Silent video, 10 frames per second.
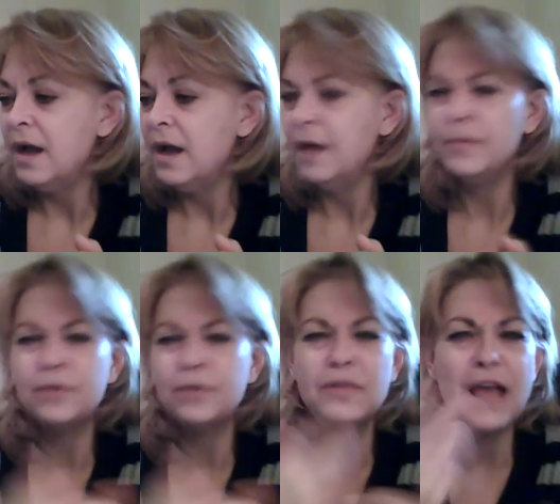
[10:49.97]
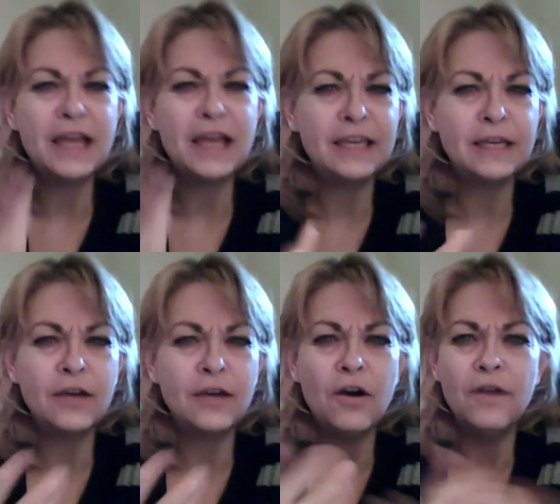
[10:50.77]
Um, you're lacking in
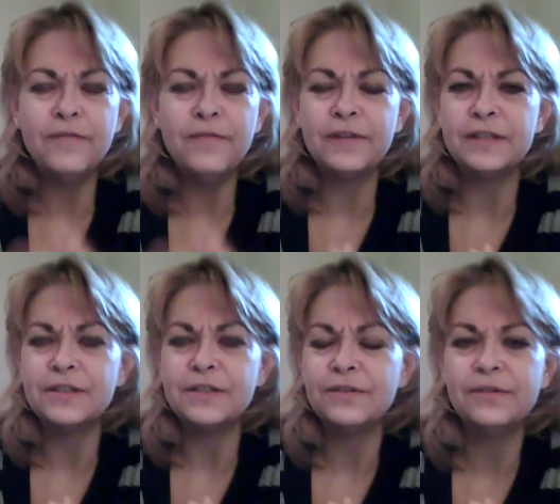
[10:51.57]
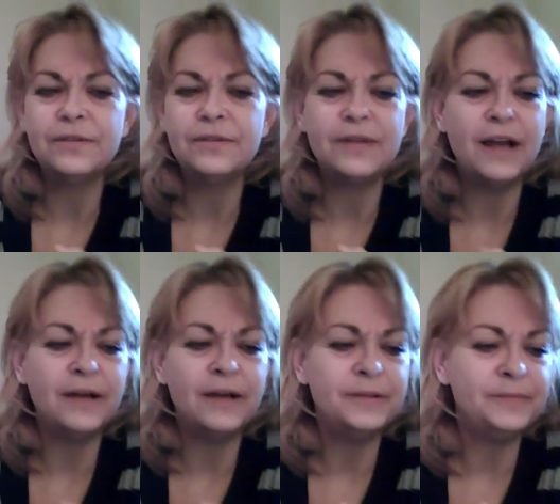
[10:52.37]
confidence. You're
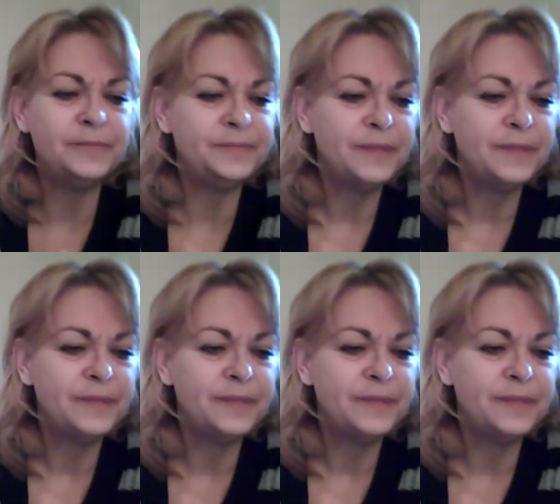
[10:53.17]
um,